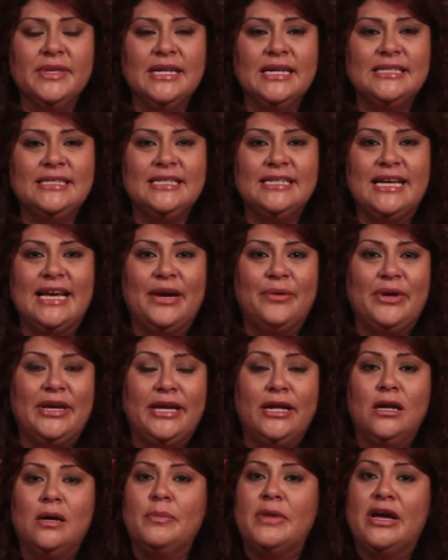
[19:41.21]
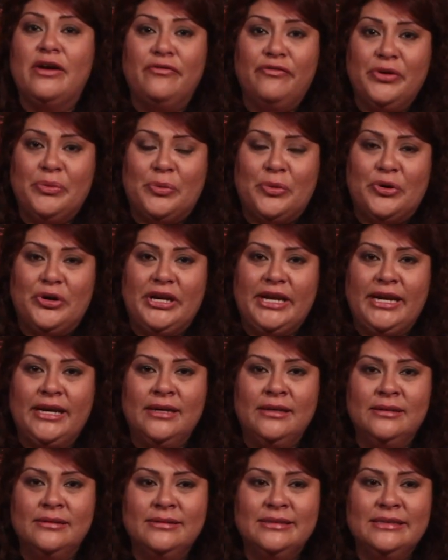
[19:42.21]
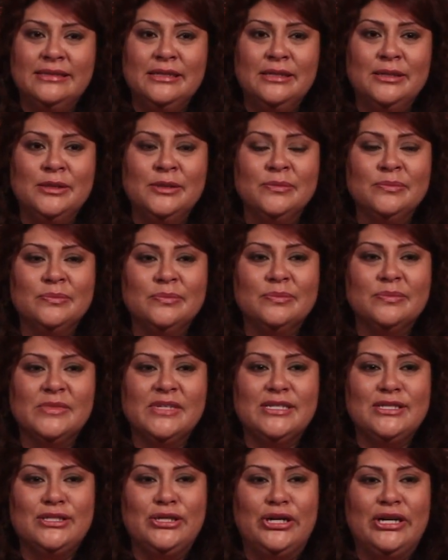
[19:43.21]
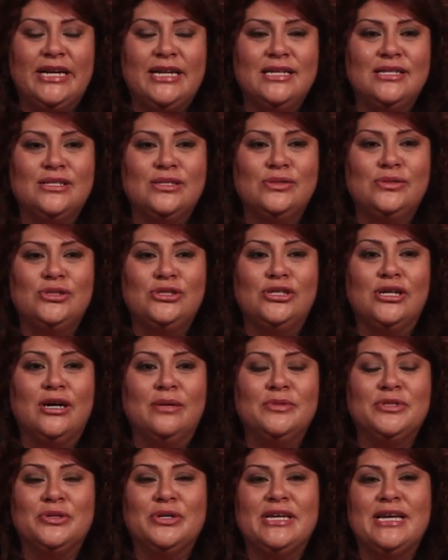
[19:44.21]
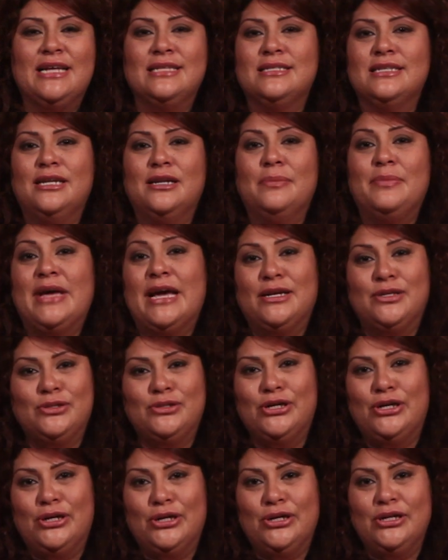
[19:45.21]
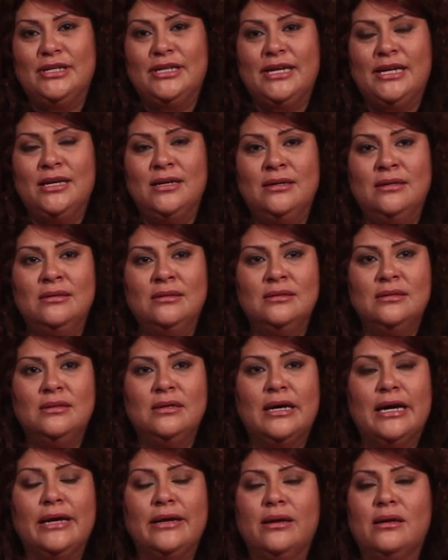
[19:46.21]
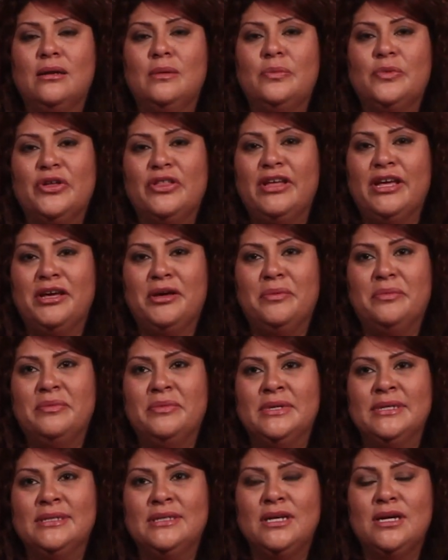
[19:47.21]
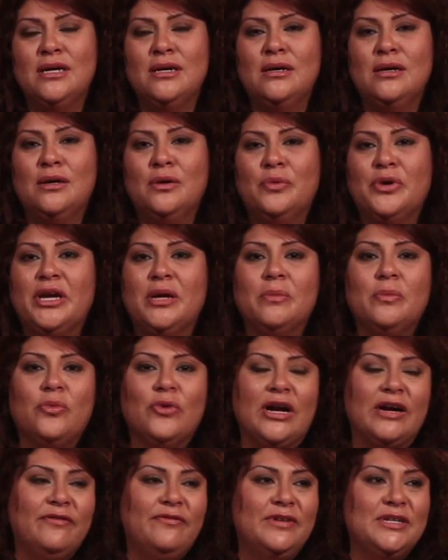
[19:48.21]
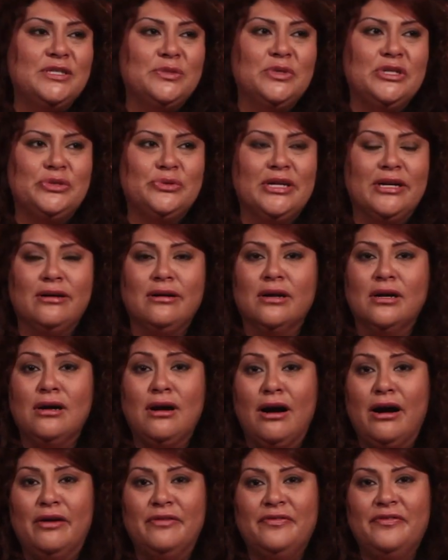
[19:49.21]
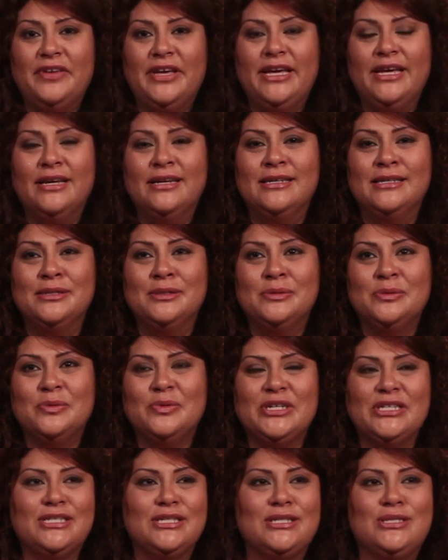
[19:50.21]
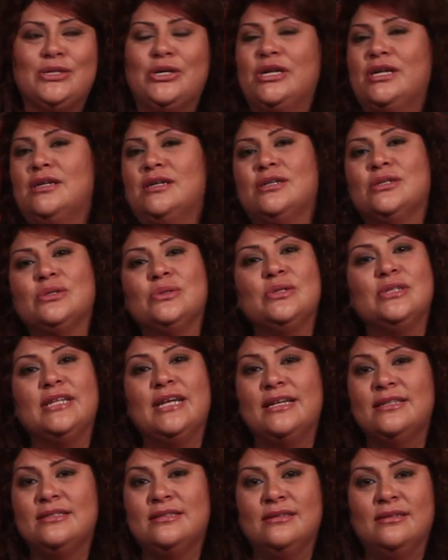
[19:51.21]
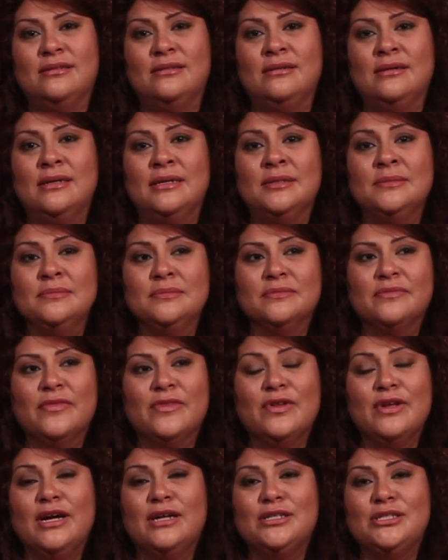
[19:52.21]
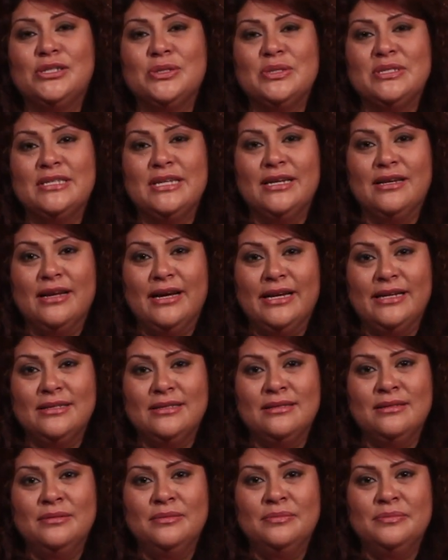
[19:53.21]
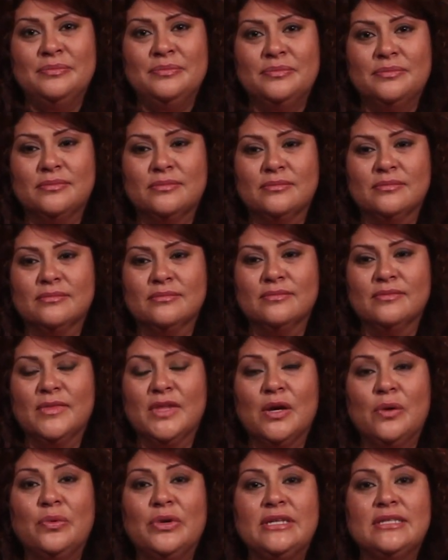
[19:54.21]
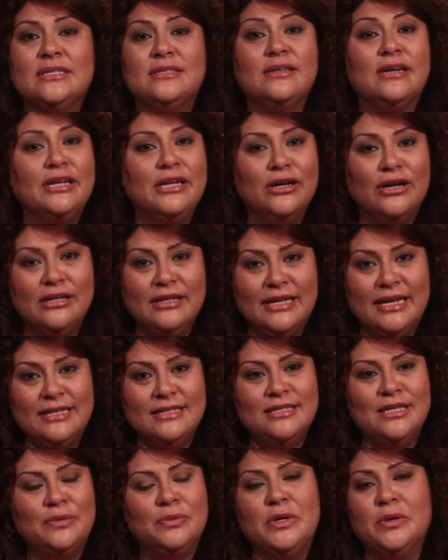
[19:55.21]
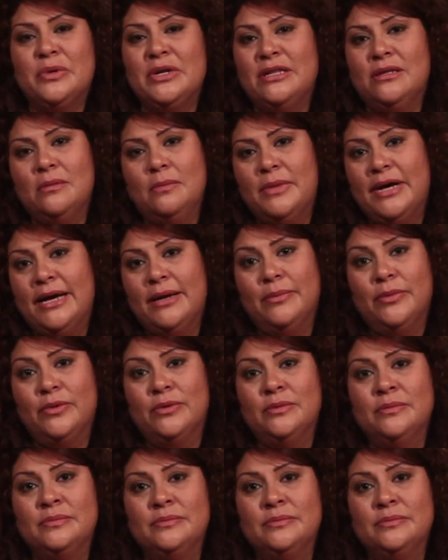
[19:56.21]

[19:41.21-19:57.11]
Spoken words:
Today we get up every morning. He started his new job, so he has to get up extra early. I get up with him. We eat breakfast, we drink our coffee. We just started a new lesson on Tuesday nights. We study our lesson, we read the Bible.